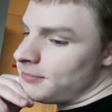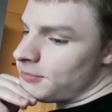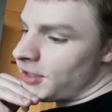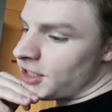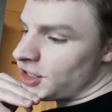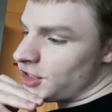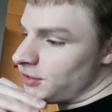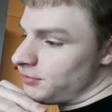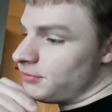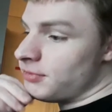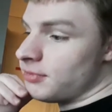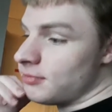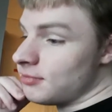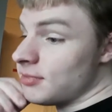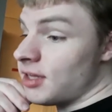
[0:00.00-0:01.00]
which
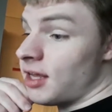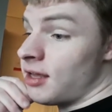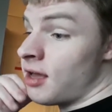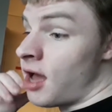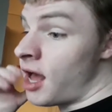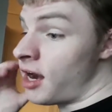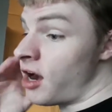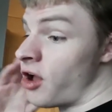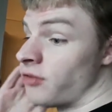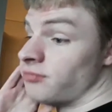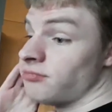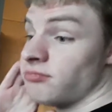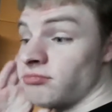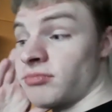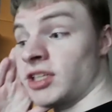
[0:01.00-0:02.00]
I don't know.
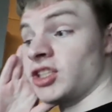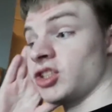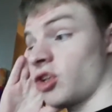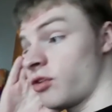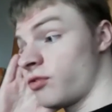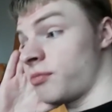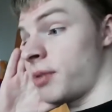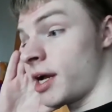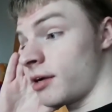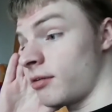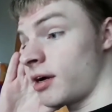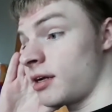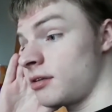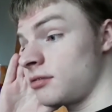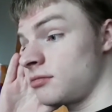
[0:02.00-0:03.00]
Might just go for a bike
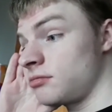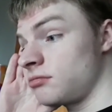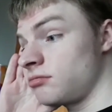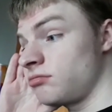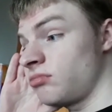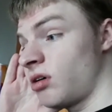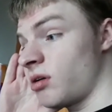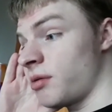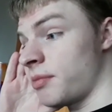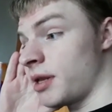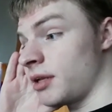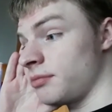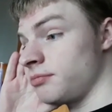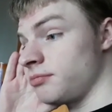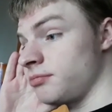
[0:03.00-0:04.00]
ride. Probably a
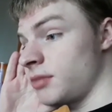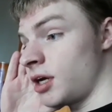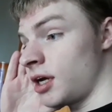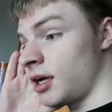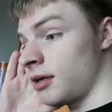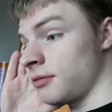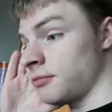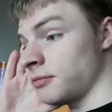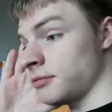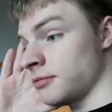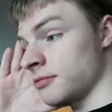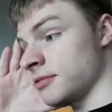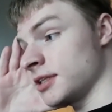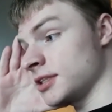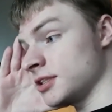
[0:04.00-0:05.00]
better
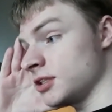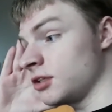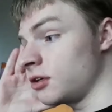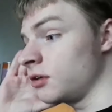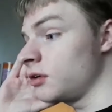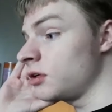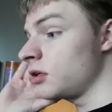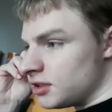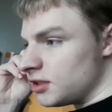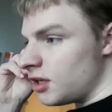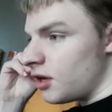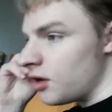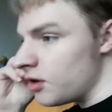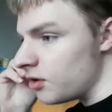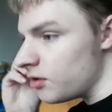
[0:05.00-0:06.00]
thing to do.
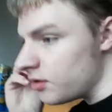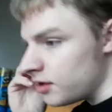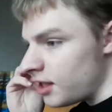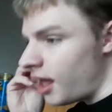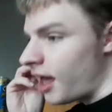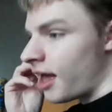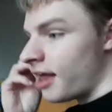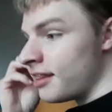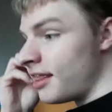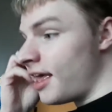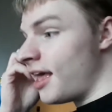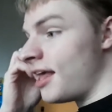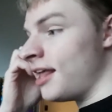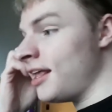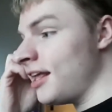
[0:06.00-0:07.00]
So yeah,
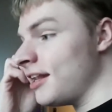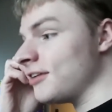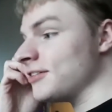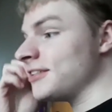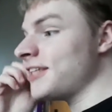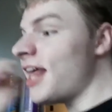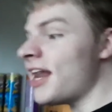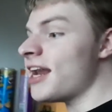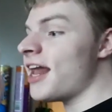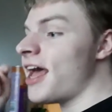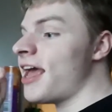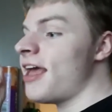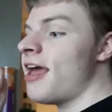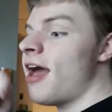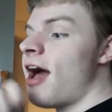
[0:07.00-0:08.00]
and on
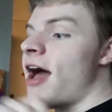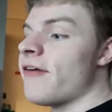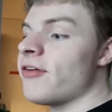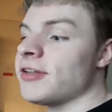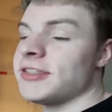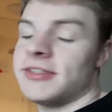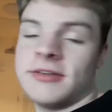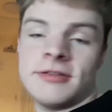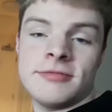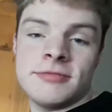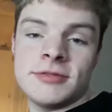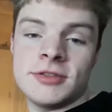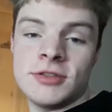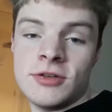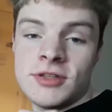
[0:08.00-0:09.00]
Saturday I've got to
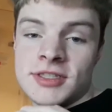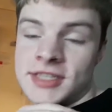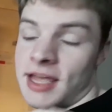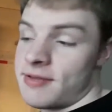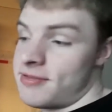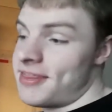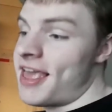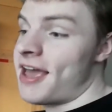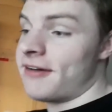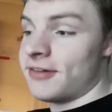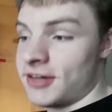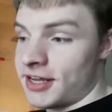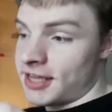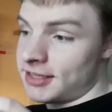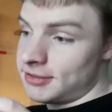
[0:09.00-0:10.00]
do the same thing. I've
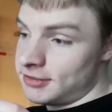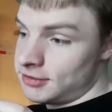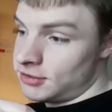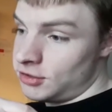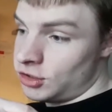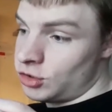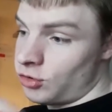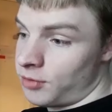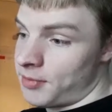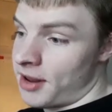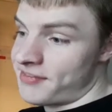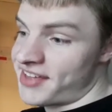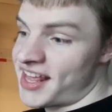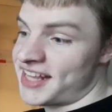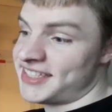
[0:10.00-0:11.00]
got to do a short
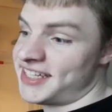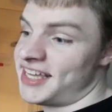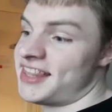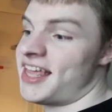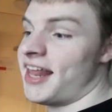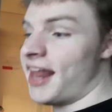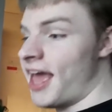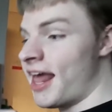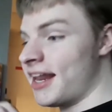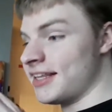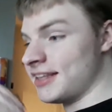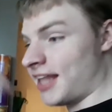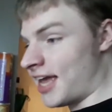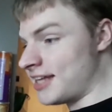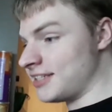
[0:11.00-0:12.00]
amount of editing and then
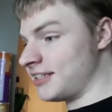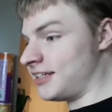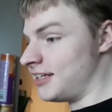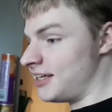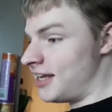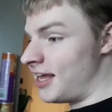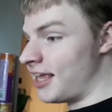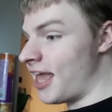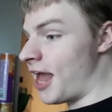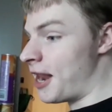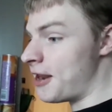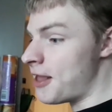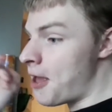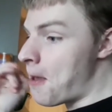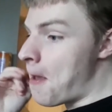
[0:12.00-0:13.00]
edit later
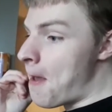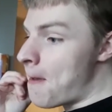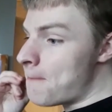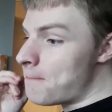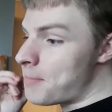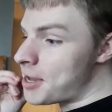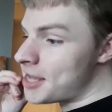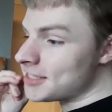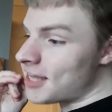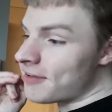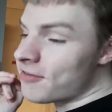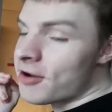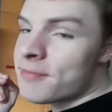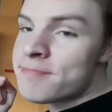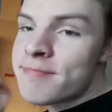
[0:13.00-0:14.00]
again, because
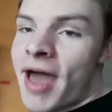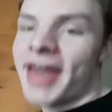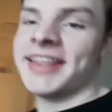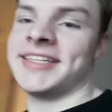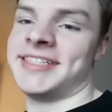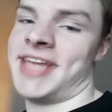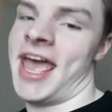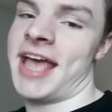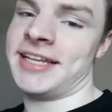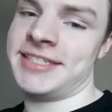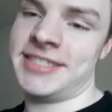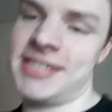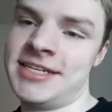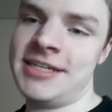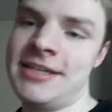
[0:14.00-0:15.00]
I've got a maths
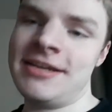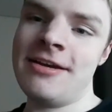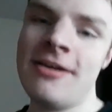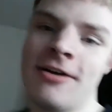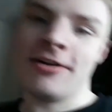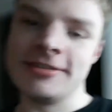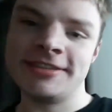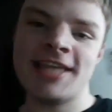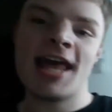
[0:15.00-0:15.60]
test on